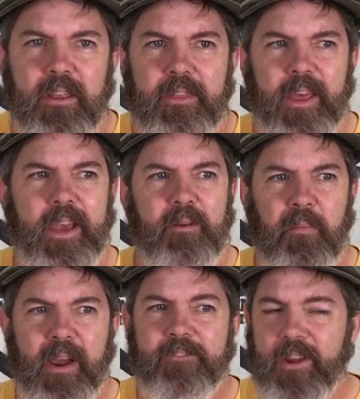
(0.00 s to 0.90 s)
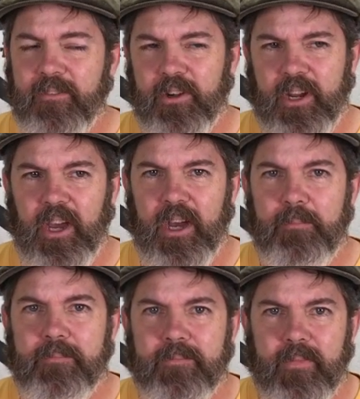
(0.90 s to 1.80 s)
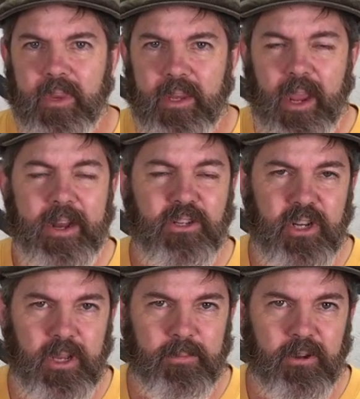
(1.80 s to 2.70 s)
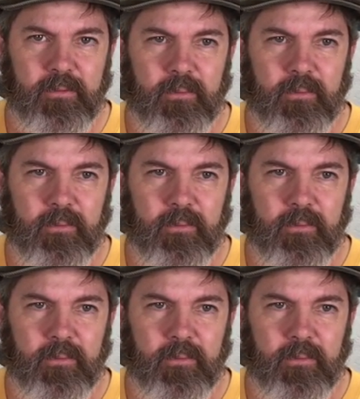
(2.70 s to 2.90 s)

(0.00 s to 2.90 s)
that my favorite cup got chipped.